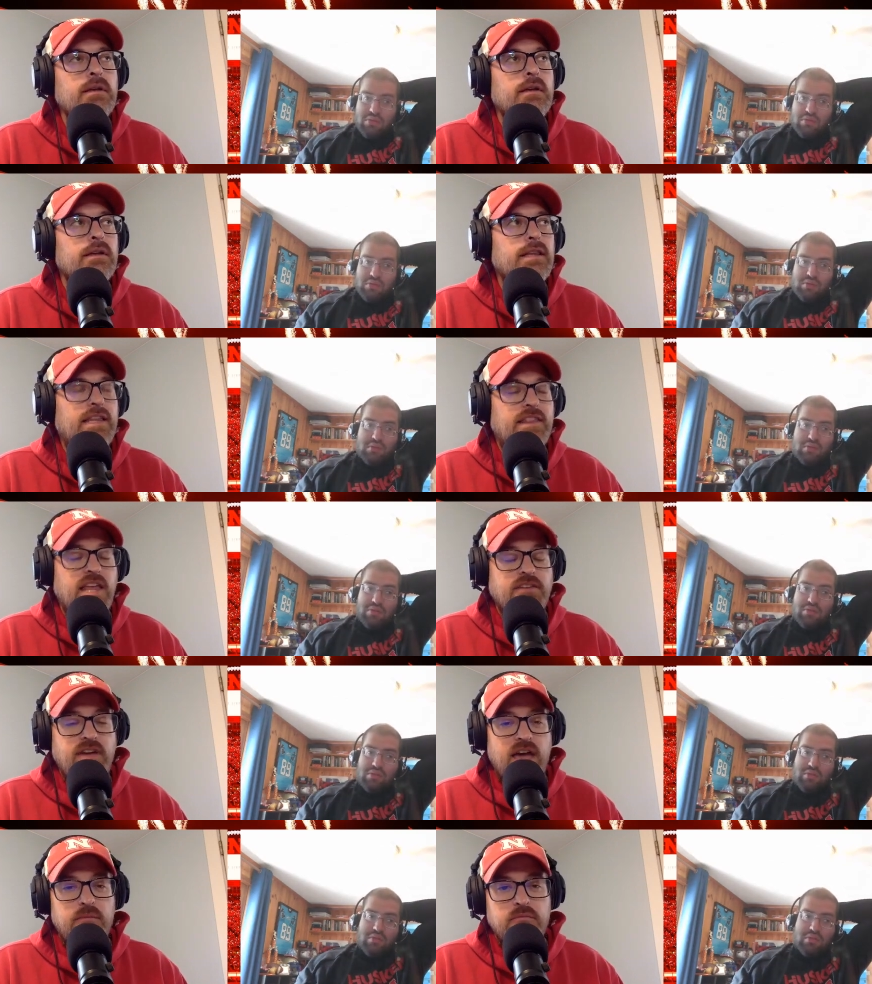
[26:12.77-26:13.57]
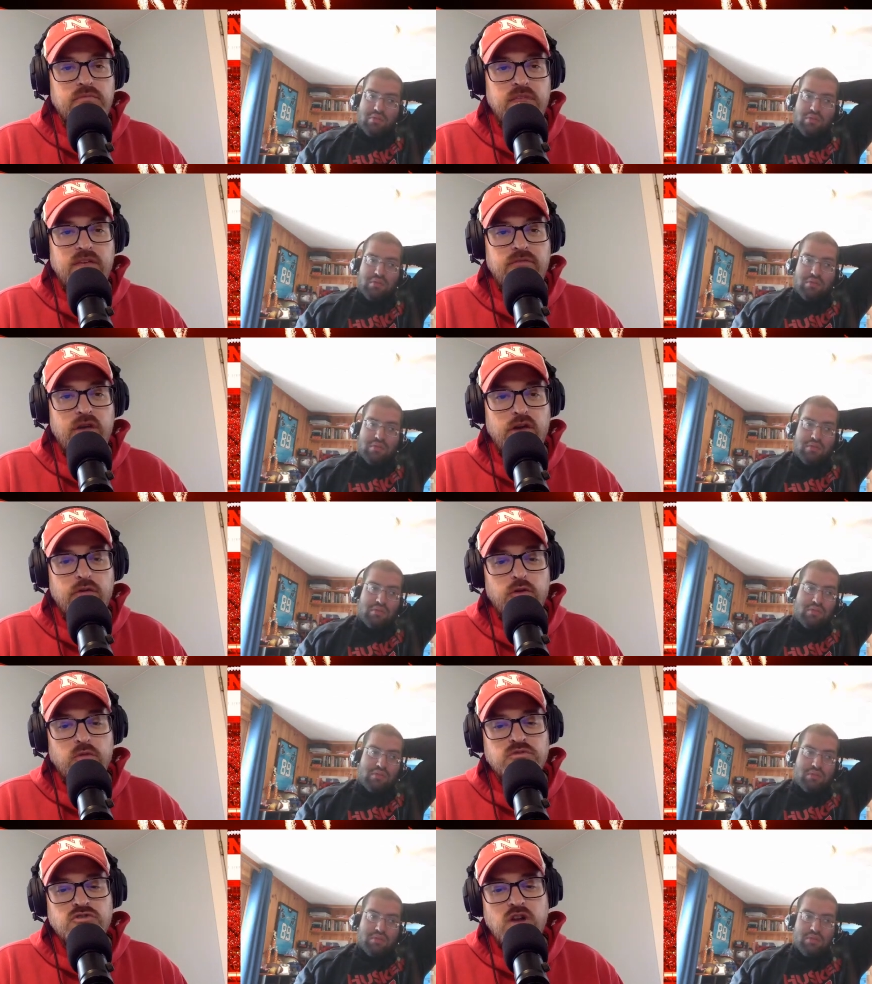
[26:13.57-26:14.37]
Speaker 1: like they've had they've had
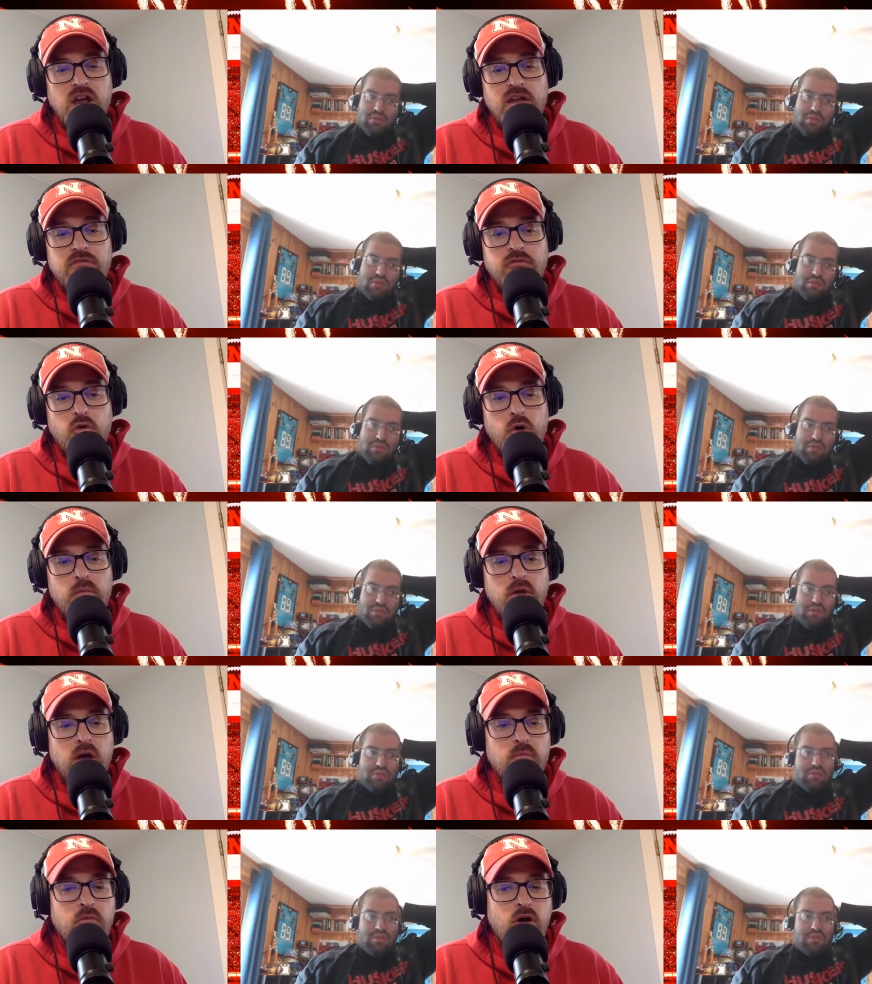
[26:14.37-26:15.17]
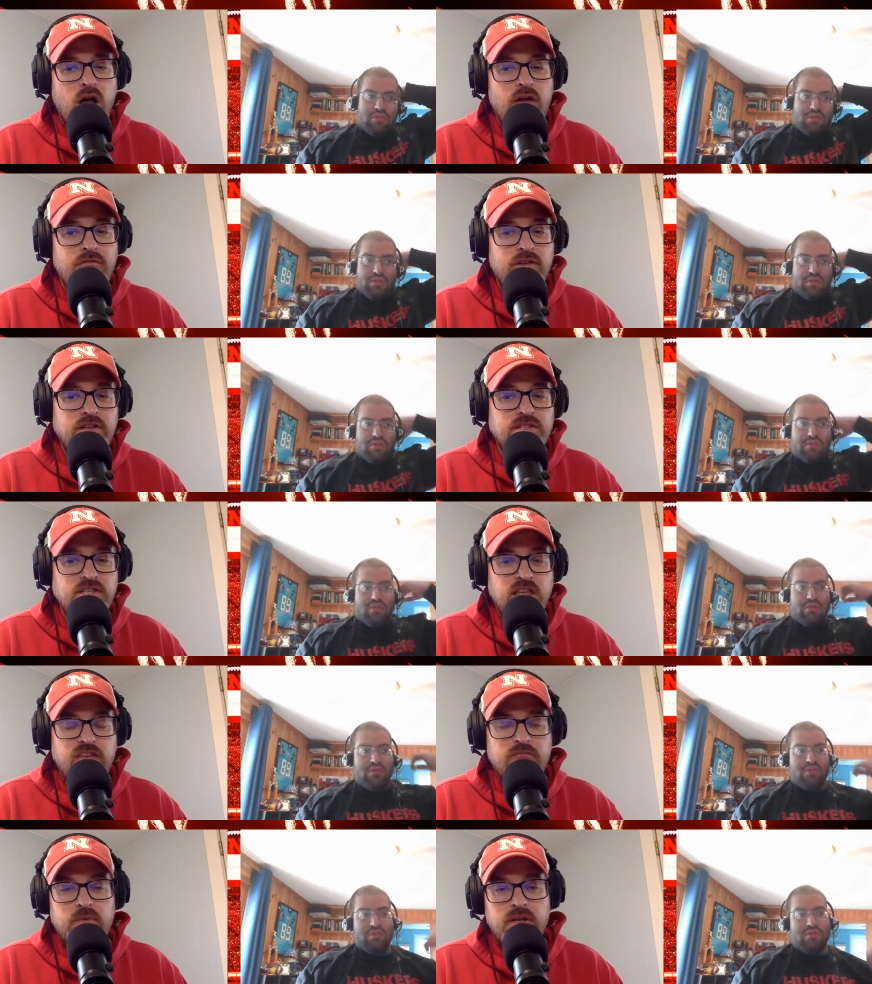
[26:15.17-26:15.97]
groups try to form nonprofits
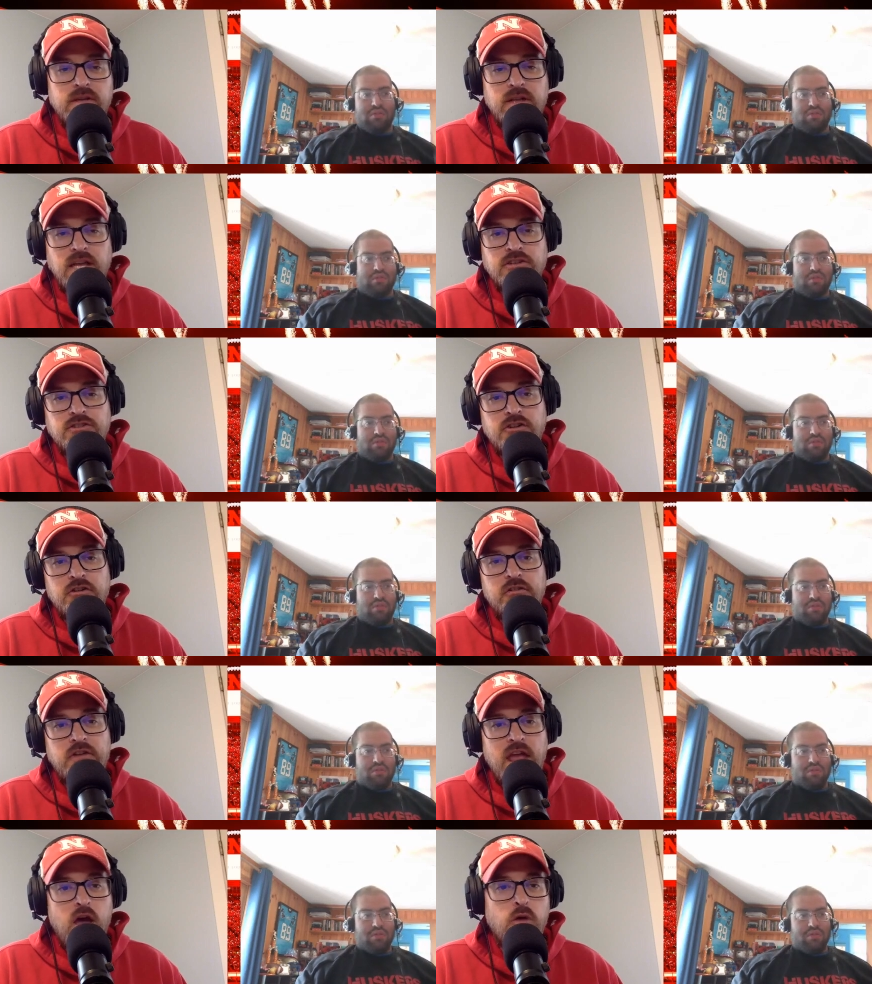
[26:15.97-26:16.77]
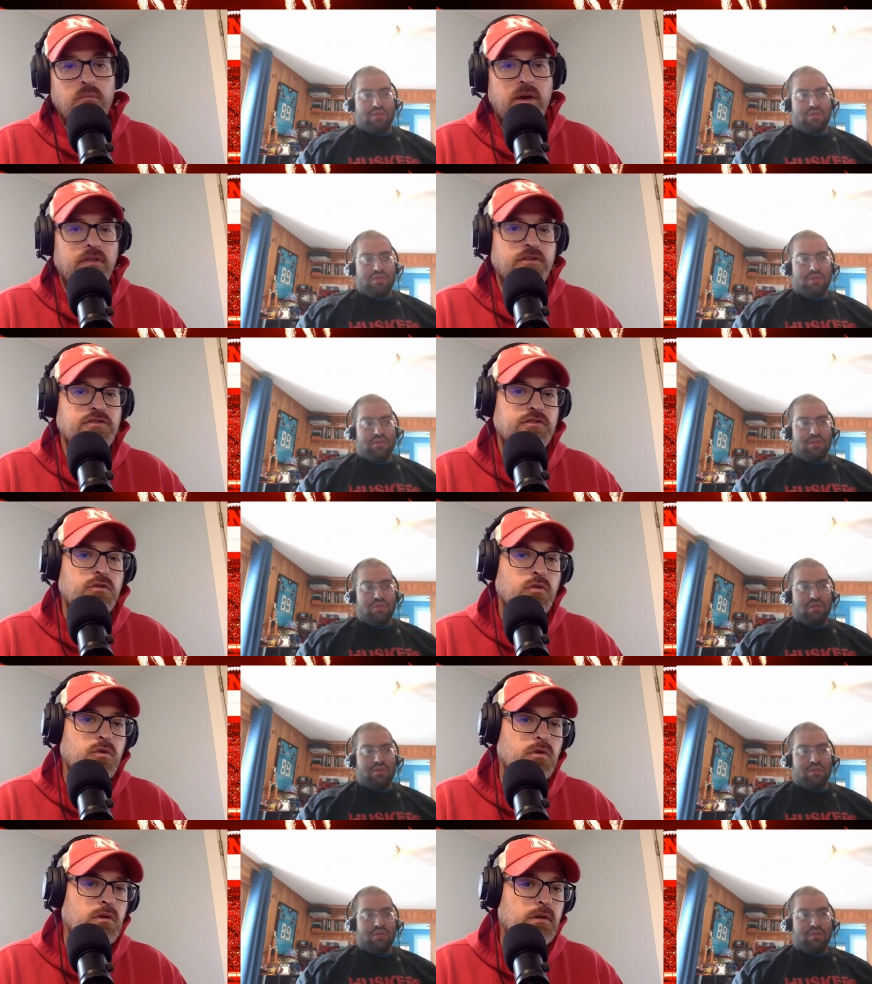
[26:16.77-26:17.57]
and they've been like turned down by the
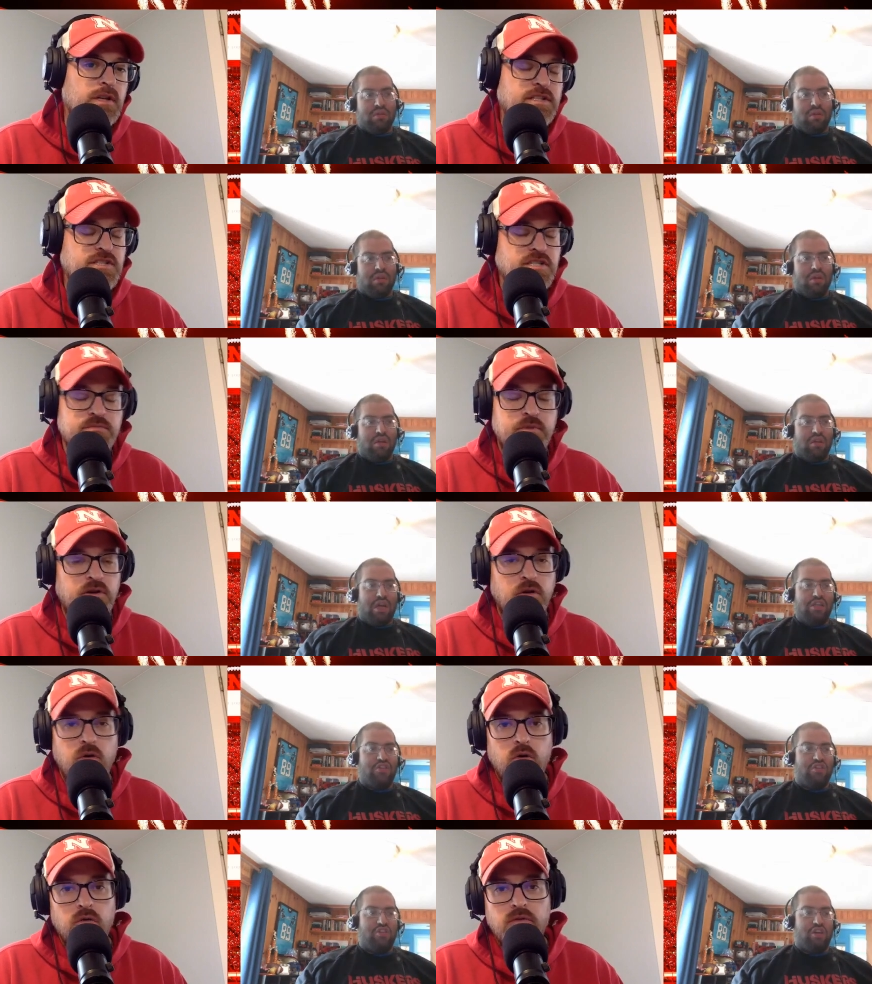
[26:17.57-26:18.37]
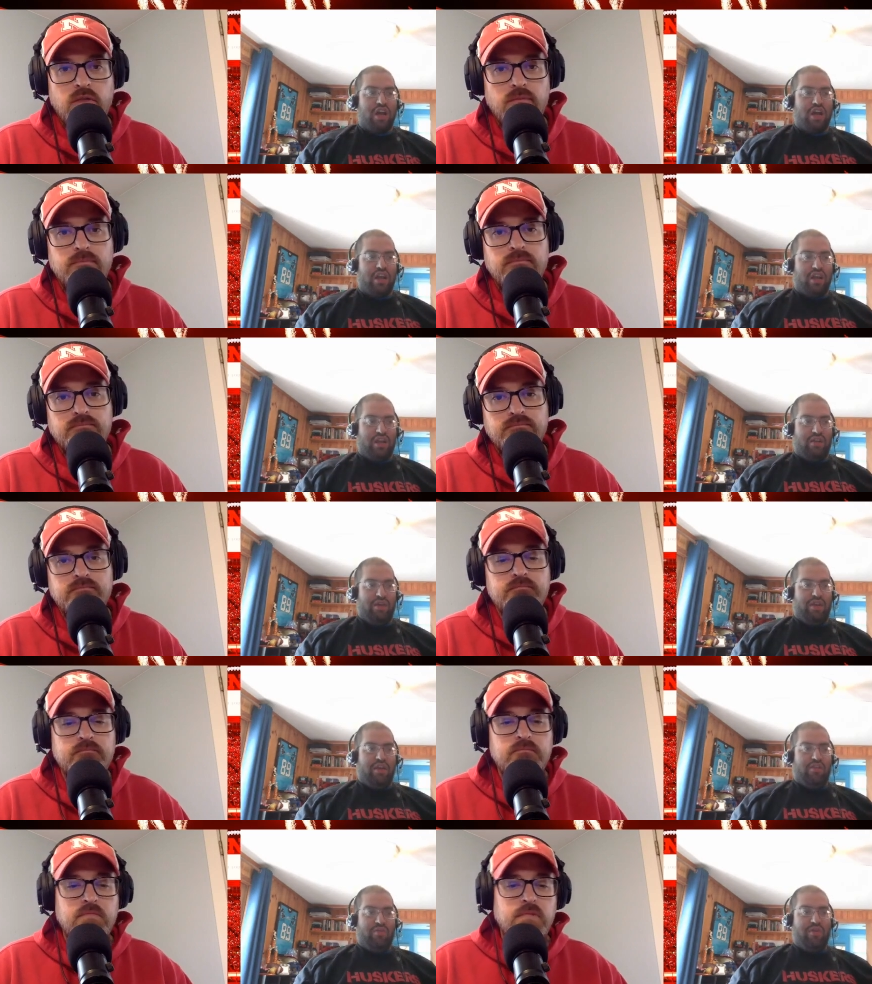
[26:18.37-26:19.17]
school. It's just been that's shocking
Speaker 2: month. to
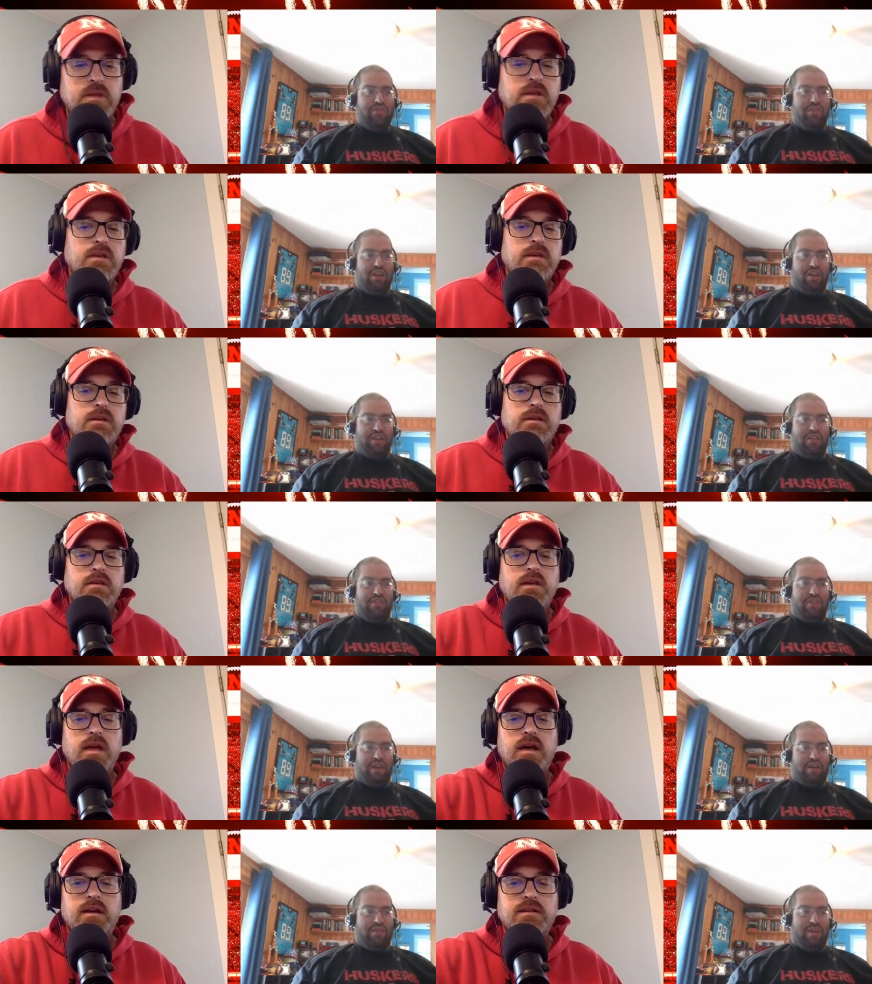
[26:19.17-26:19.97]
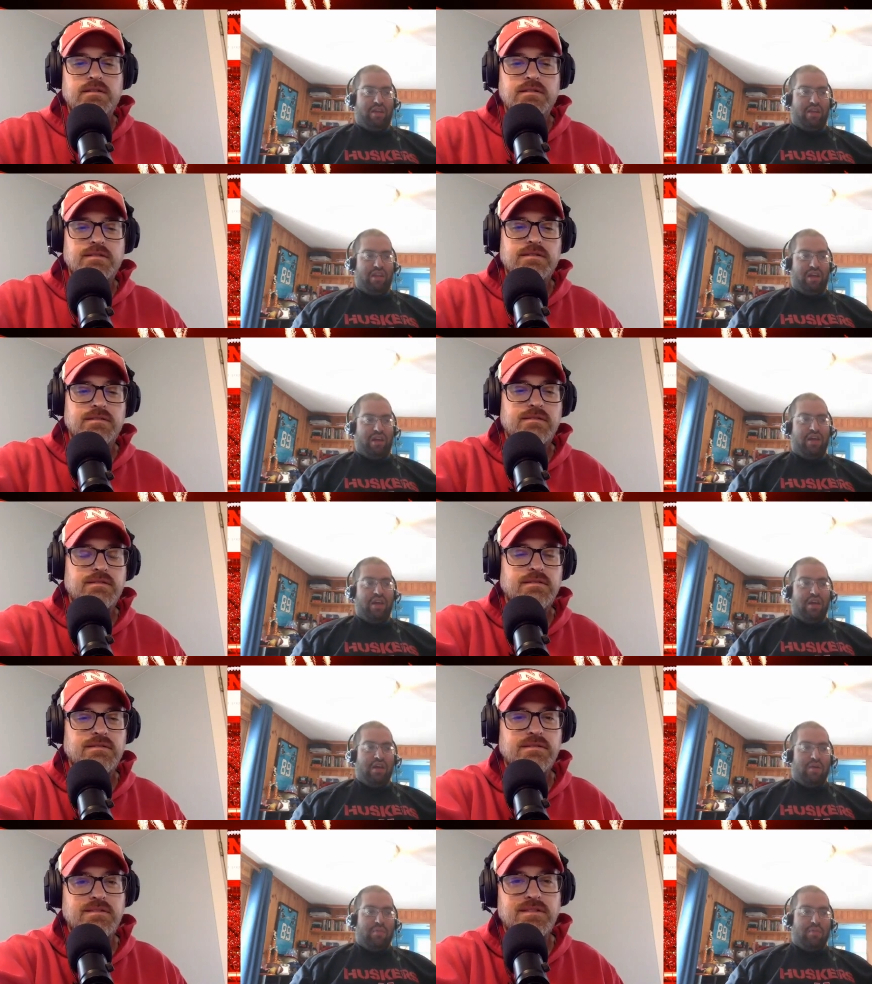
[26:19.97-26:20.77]
me because Michigan is yeah. like one of the
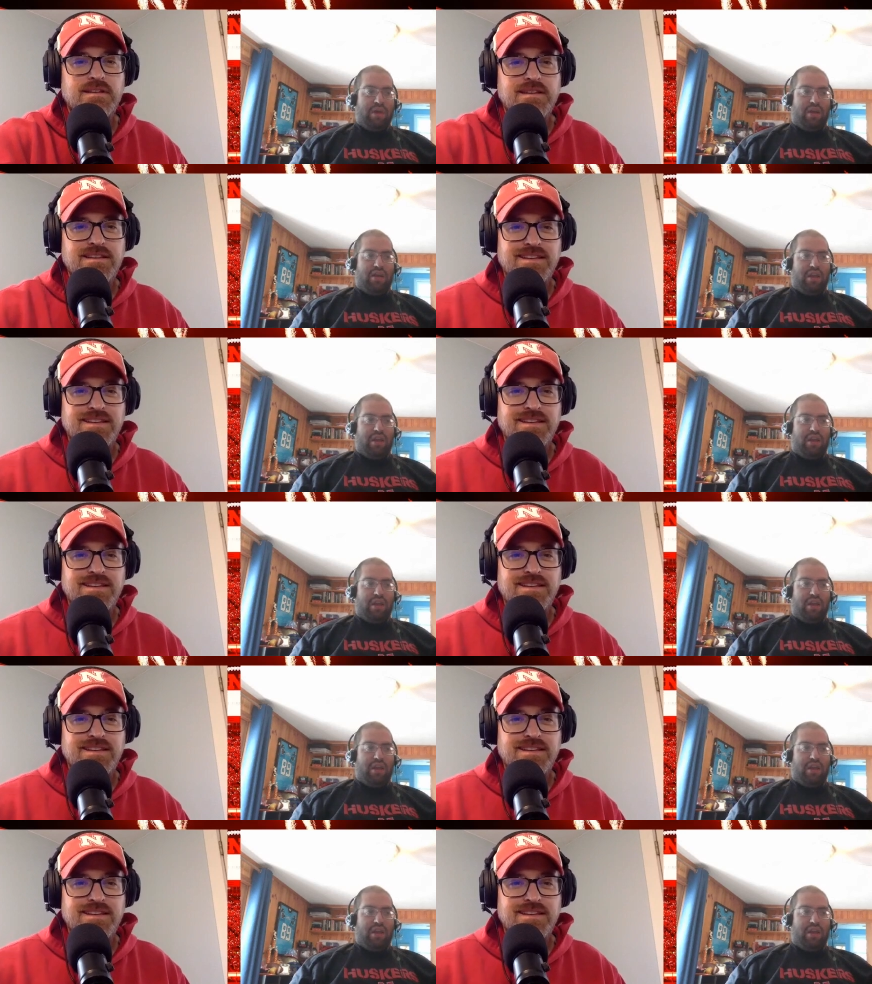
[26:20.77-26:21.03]
Speaker 1: big